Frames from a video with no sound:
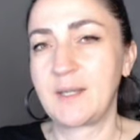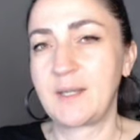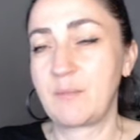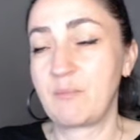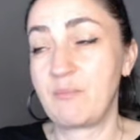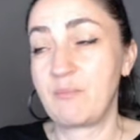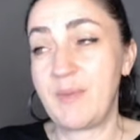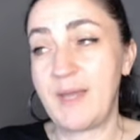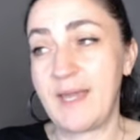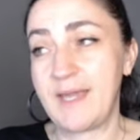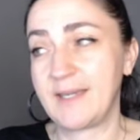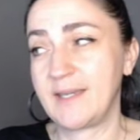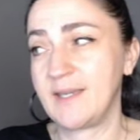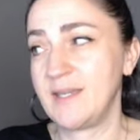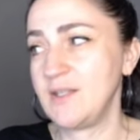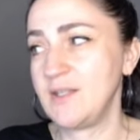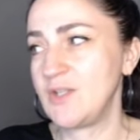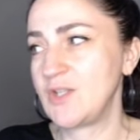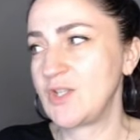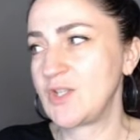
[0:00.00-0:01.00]

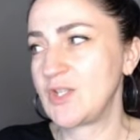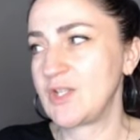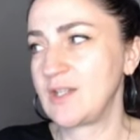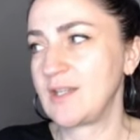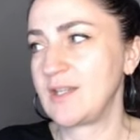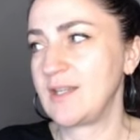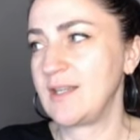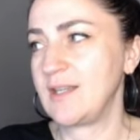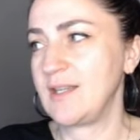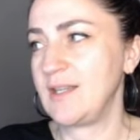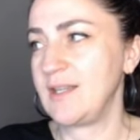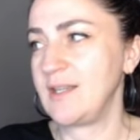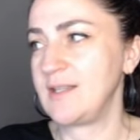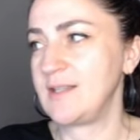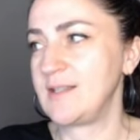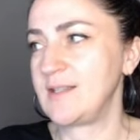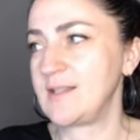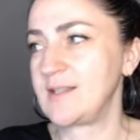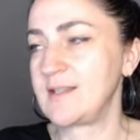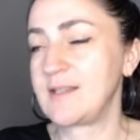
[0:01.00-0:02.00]
Baggage
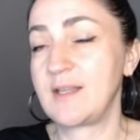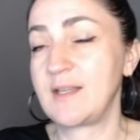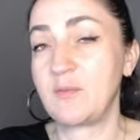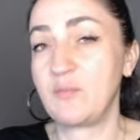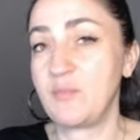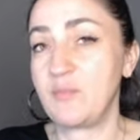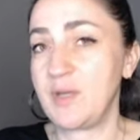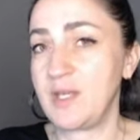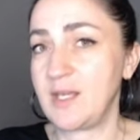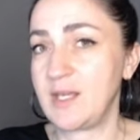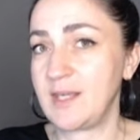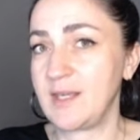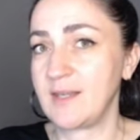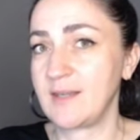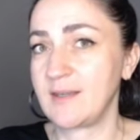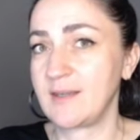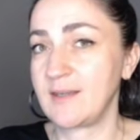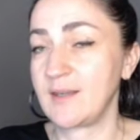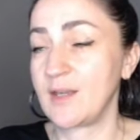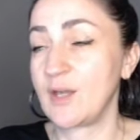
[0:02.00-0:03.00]
is
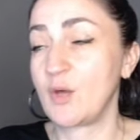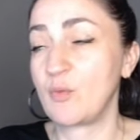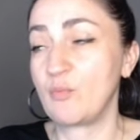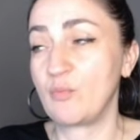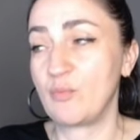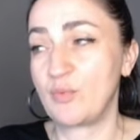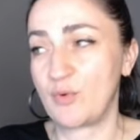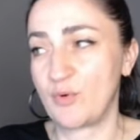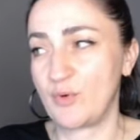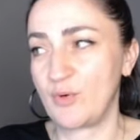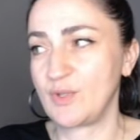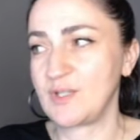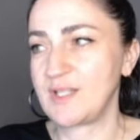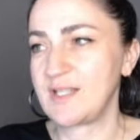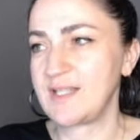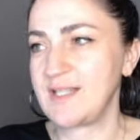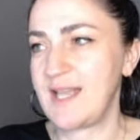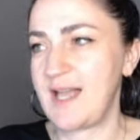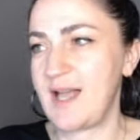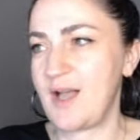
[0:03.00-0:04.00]
being
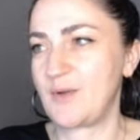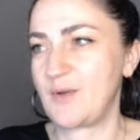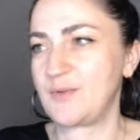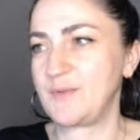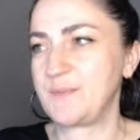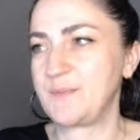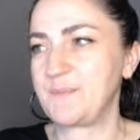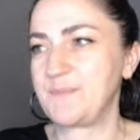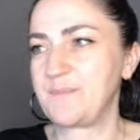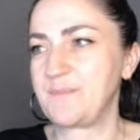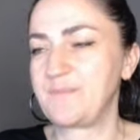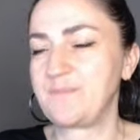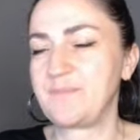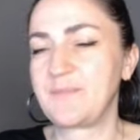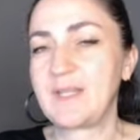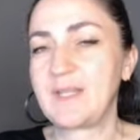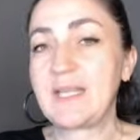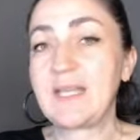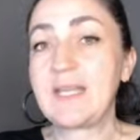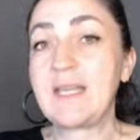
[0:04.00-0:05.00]
brought down.
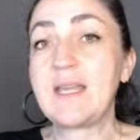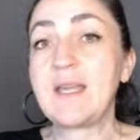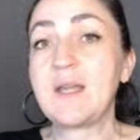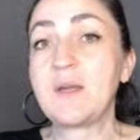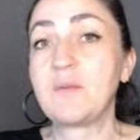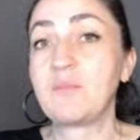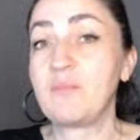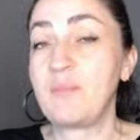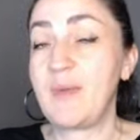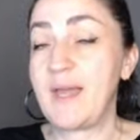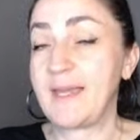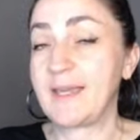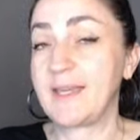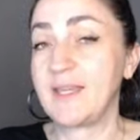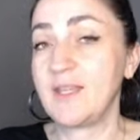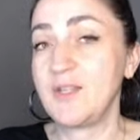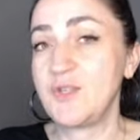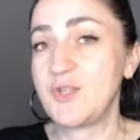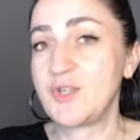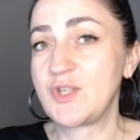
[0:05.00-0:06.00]

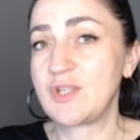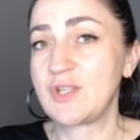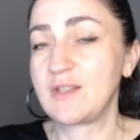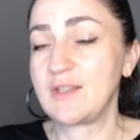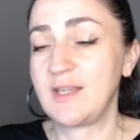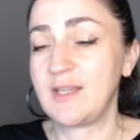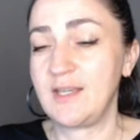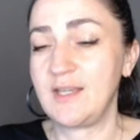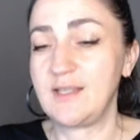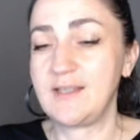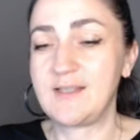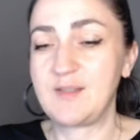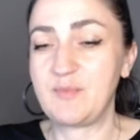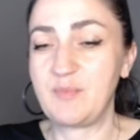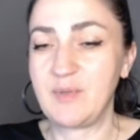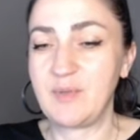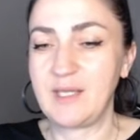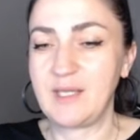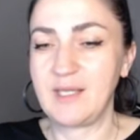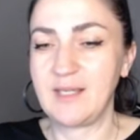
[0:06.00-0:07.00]
Baggage is
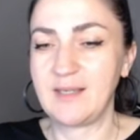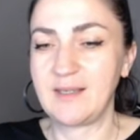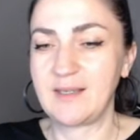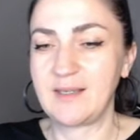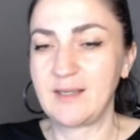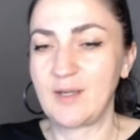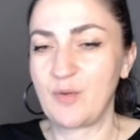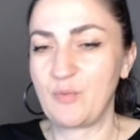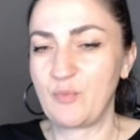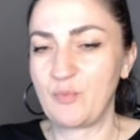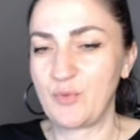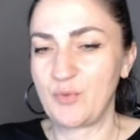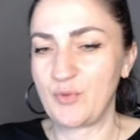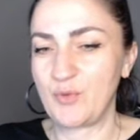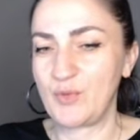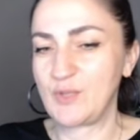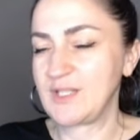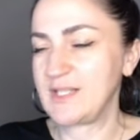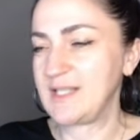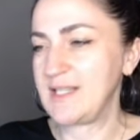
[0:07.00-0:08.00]
being
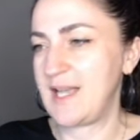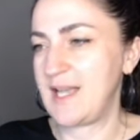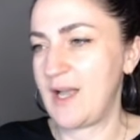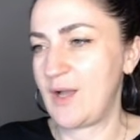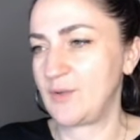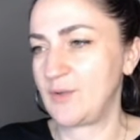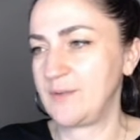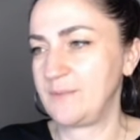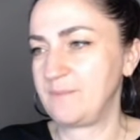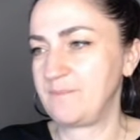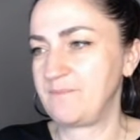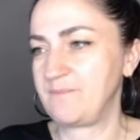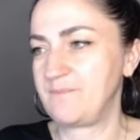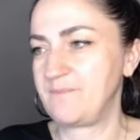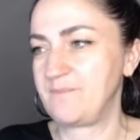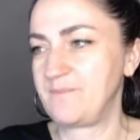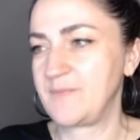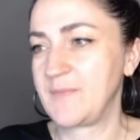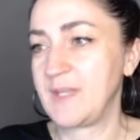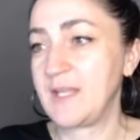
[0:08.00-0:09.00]
brought down.
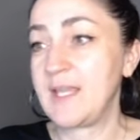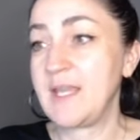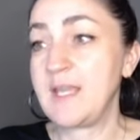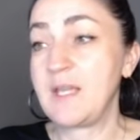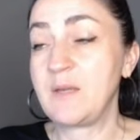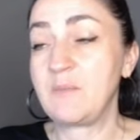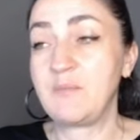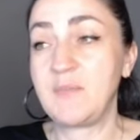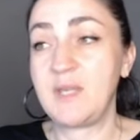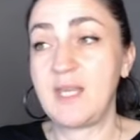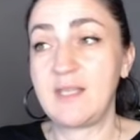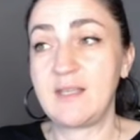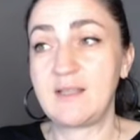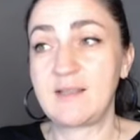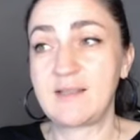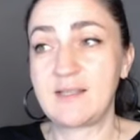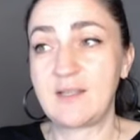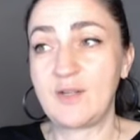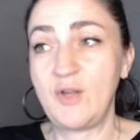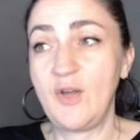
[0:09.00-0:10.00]
Mijenja
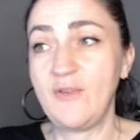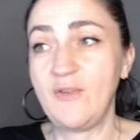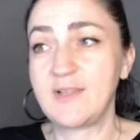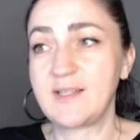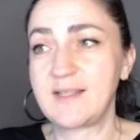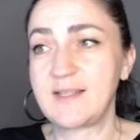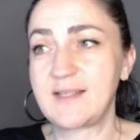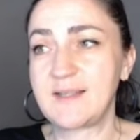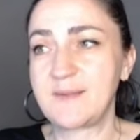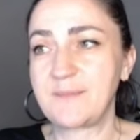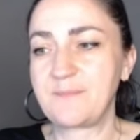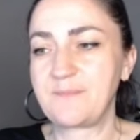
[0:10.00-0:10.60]
se novac.